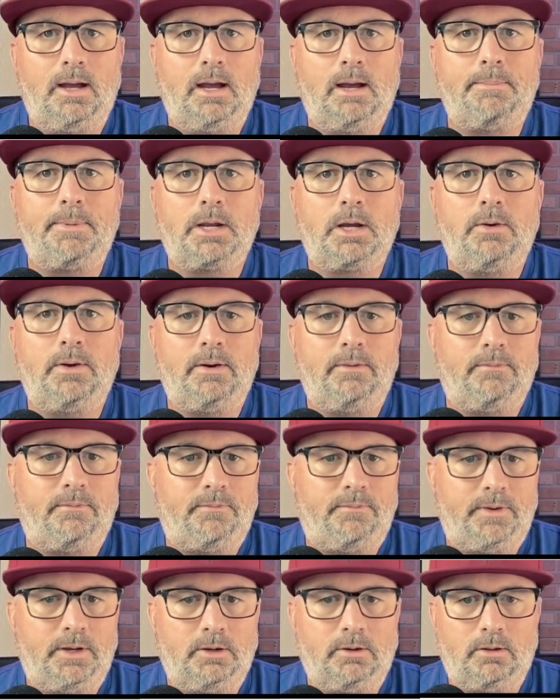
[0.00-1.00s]
I'm going to go in and
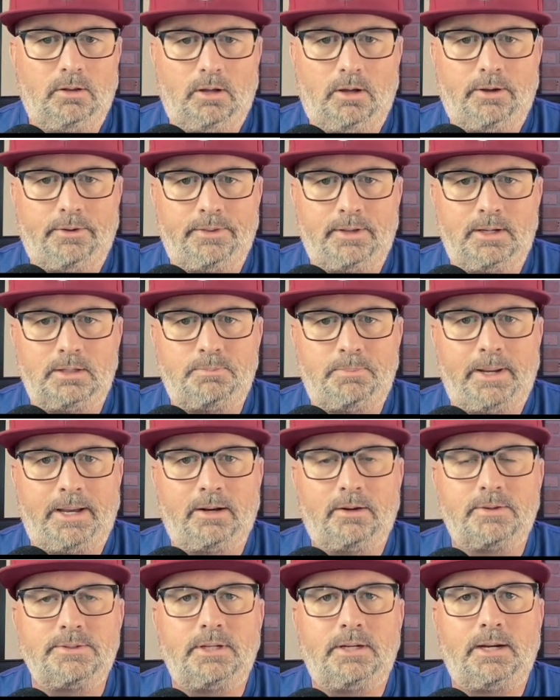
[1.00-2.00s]
fill all these
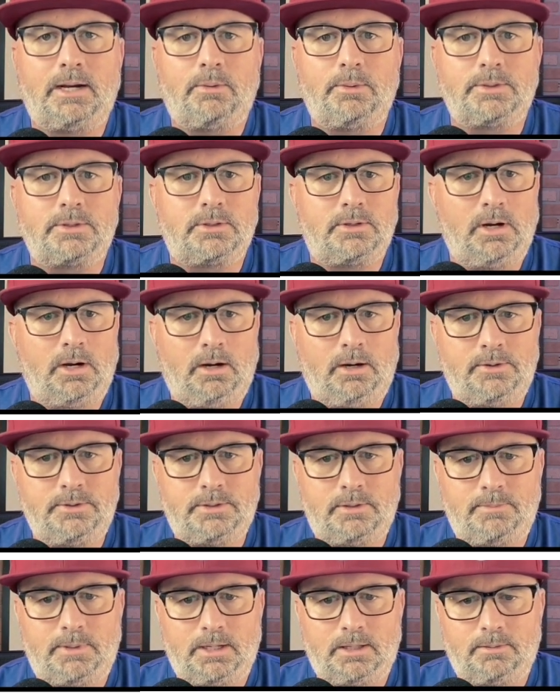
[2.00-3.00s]
panels in now with stars
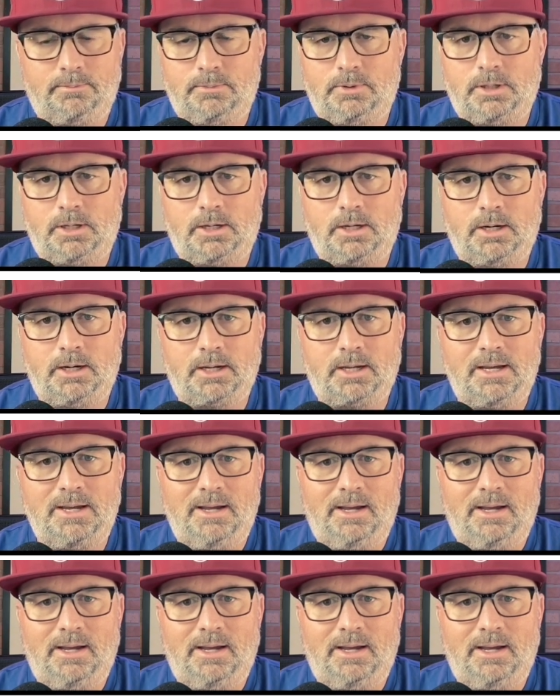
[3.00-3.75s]
to make them dark.